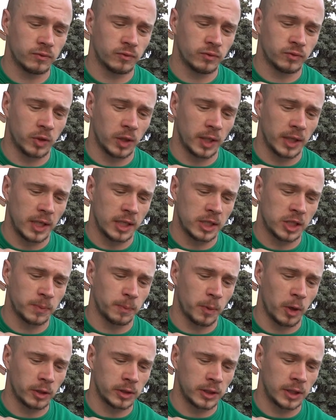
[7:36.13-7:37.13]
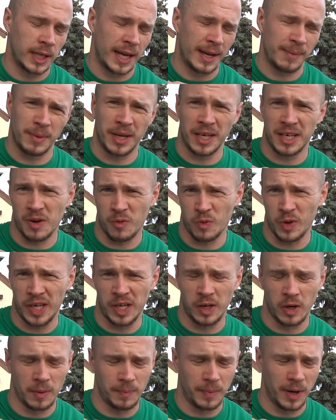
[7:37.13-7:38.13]
for each bottle. I made a
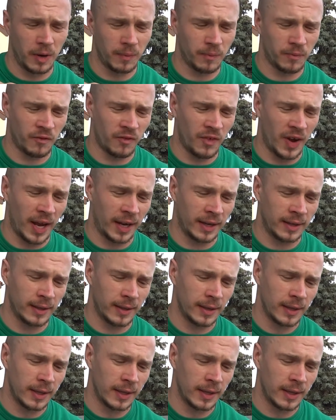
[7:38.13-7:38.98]
video about fund,